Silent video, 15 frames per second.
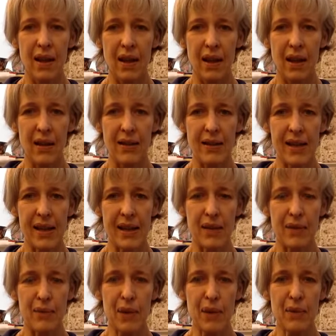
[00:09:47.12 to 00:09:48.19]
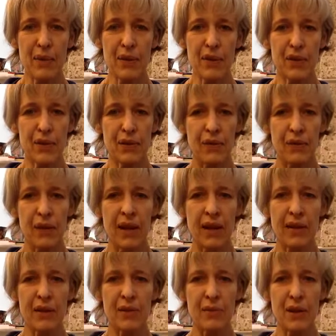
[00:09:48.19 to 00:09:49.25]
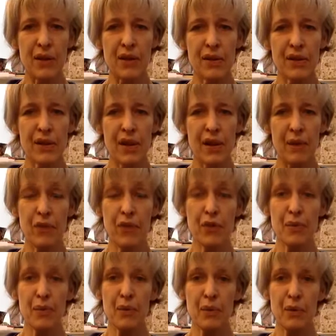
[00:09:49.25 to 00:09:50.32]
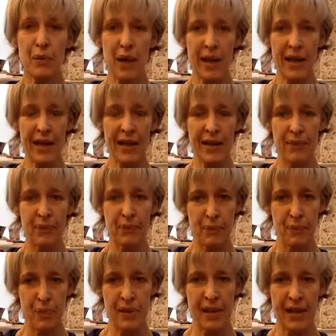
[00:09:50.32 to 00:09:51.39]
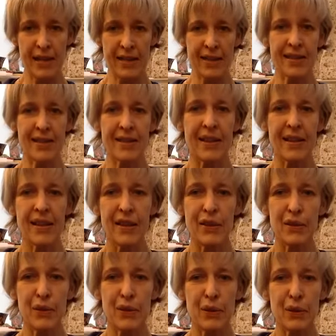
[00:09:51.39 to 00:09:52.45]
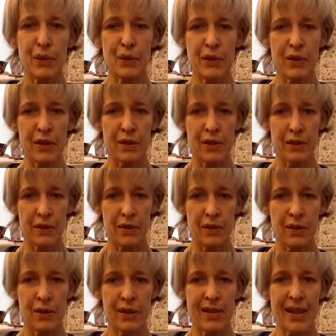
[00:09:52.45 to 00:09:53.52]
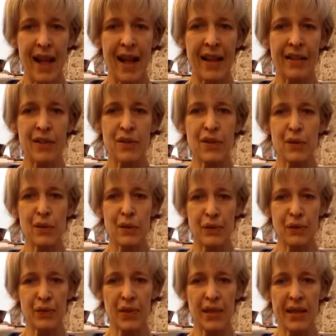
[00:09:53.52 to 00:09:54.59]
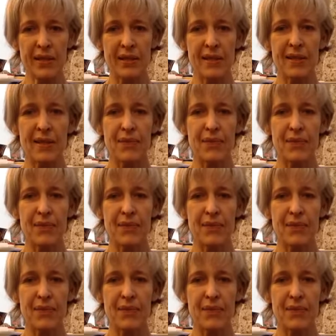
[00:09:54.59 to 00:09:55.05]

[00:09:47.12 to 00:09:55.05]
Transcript: And take a moment to find the most comfortable way, place to, to stand your feet.